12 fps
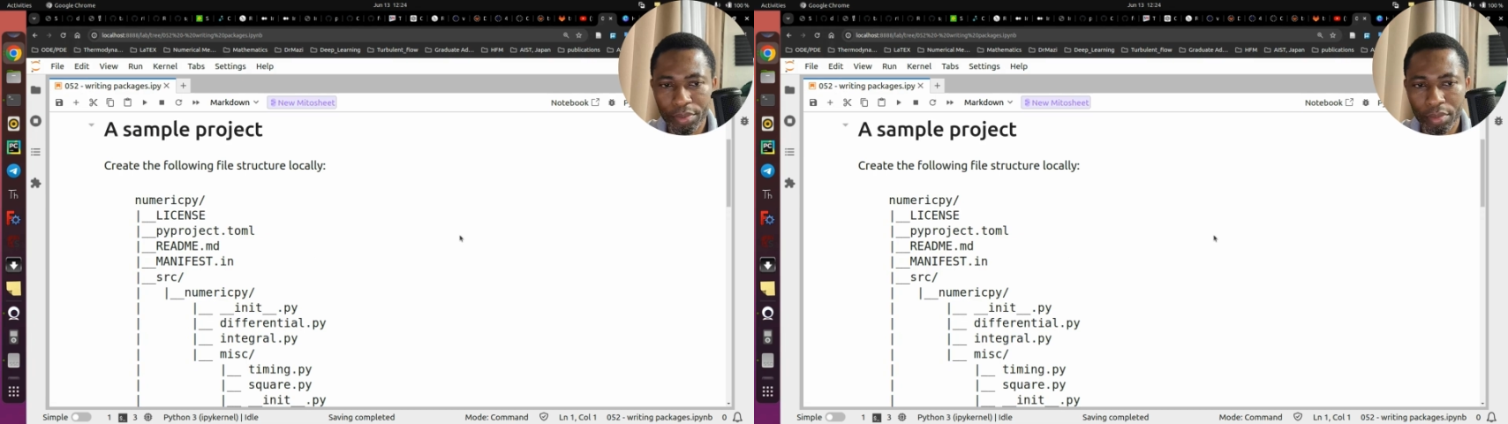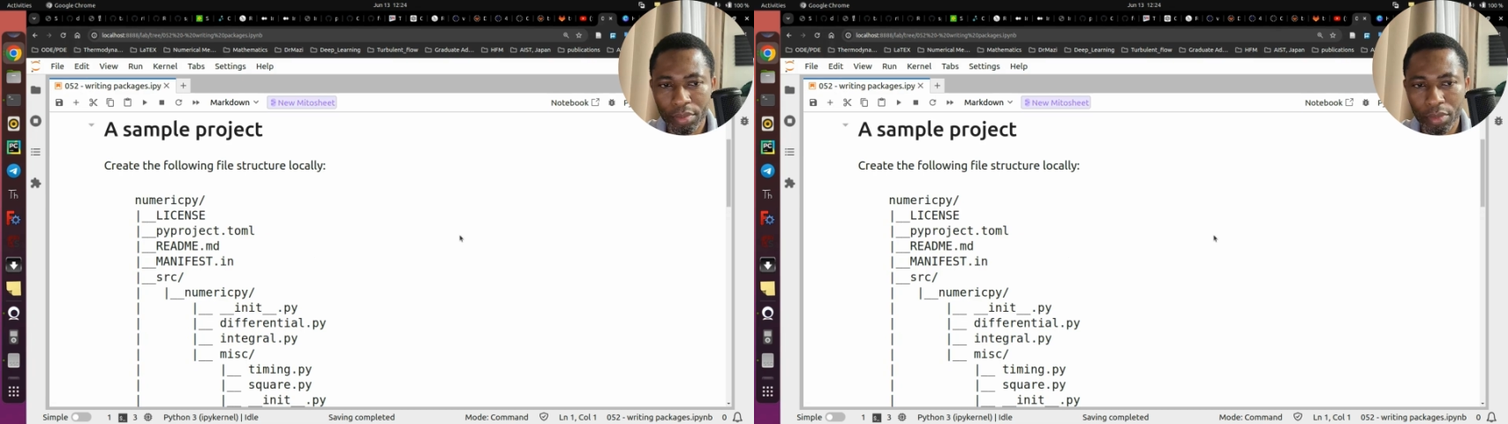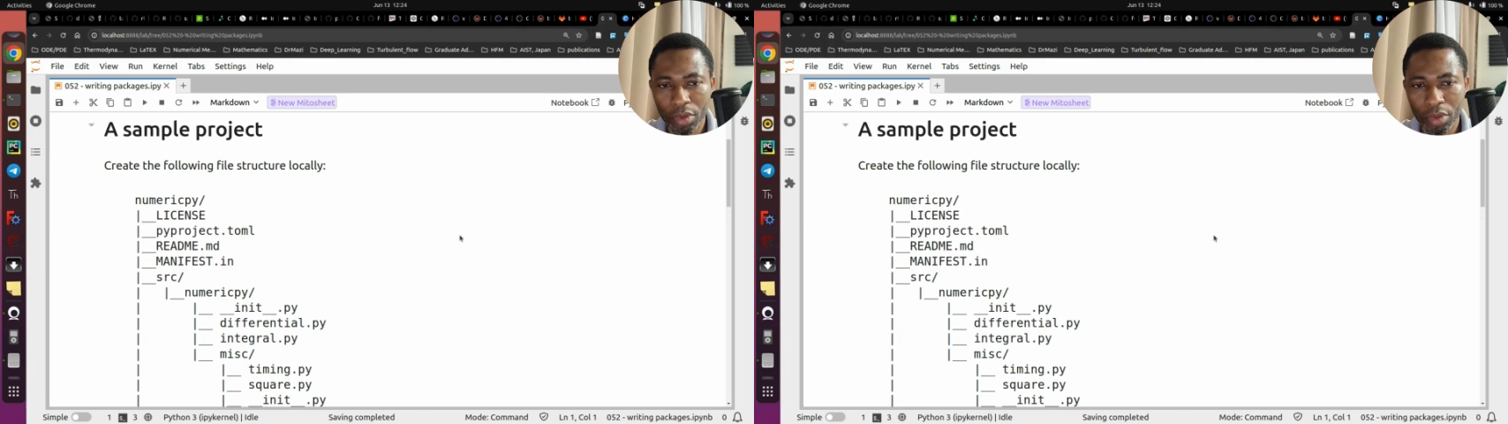
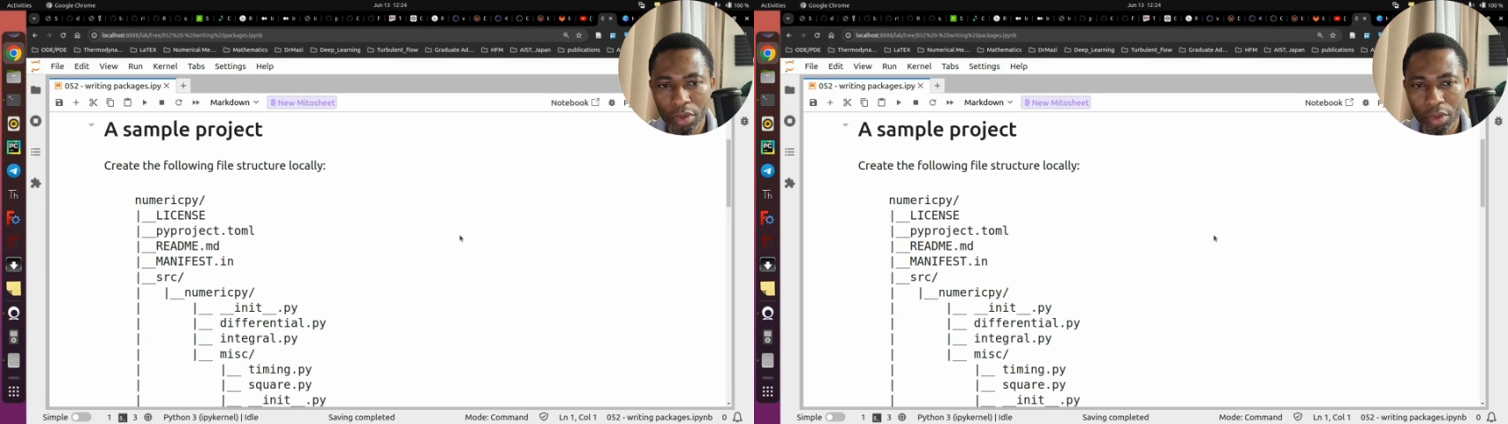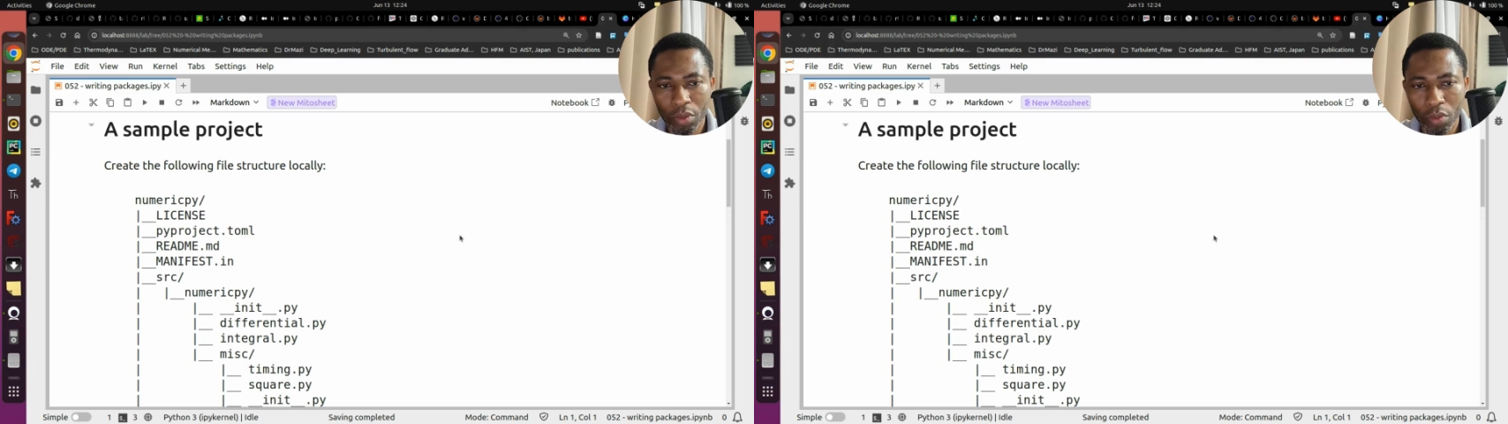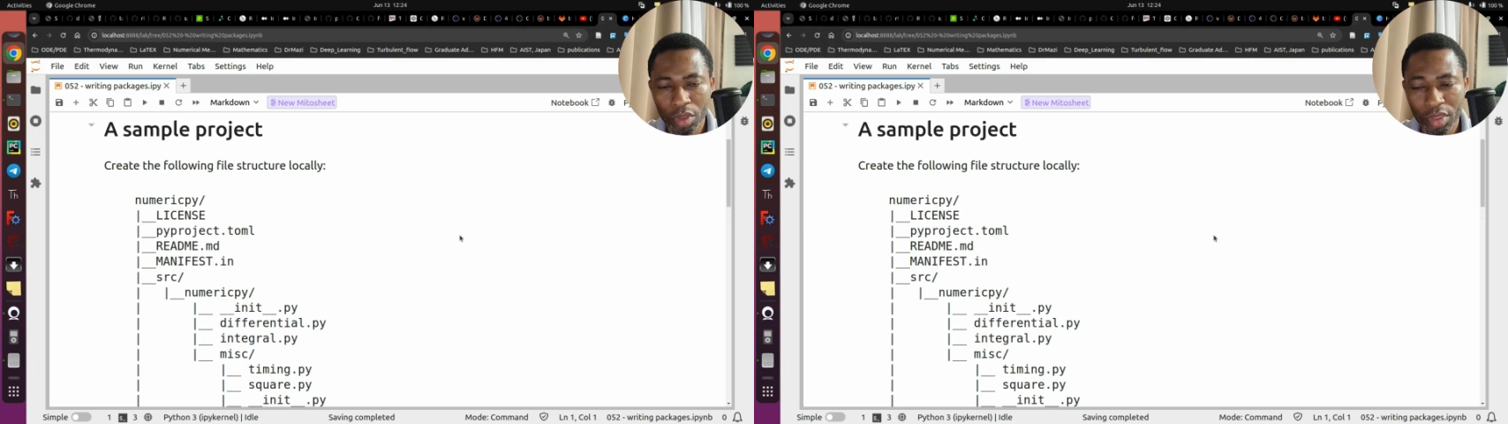okay,
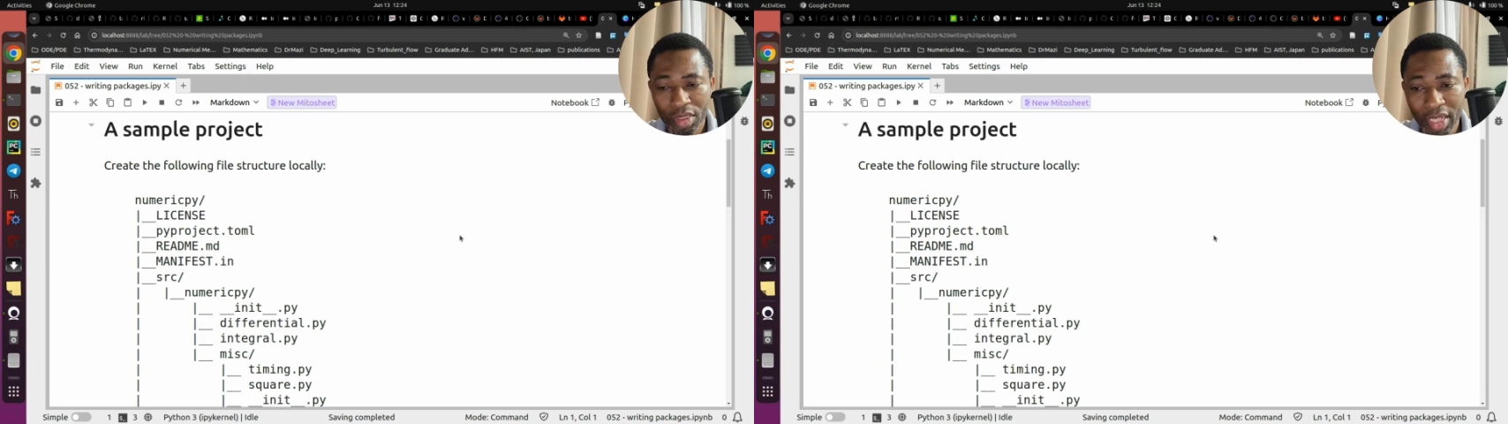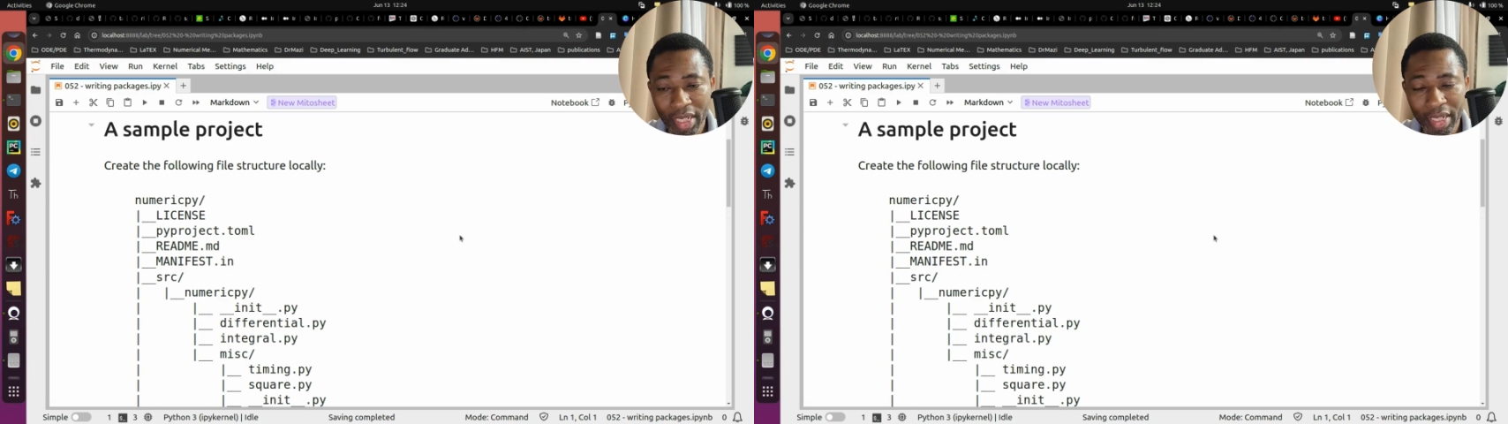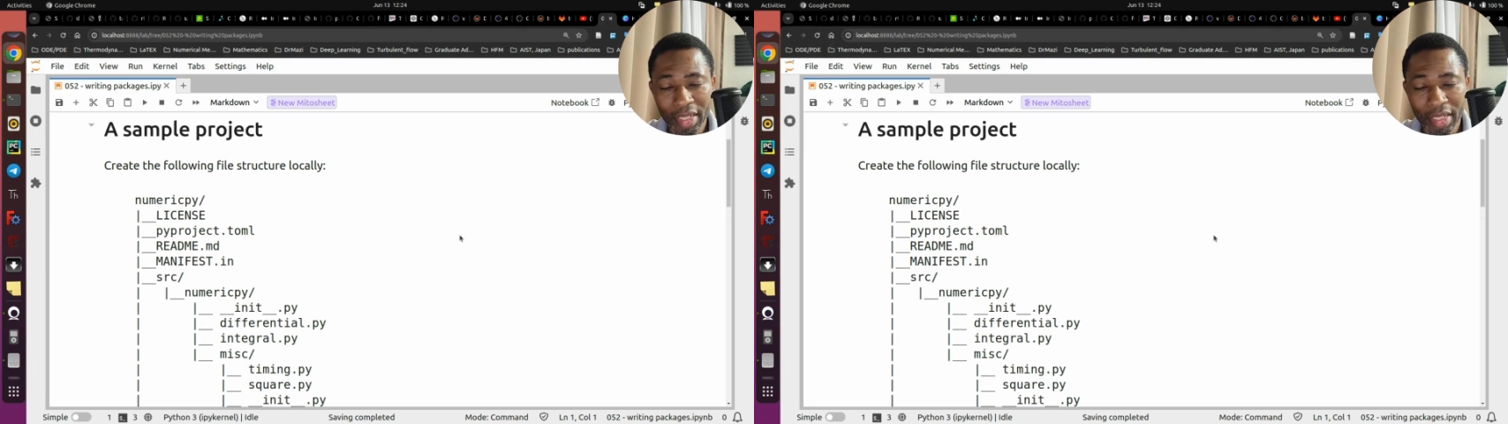will take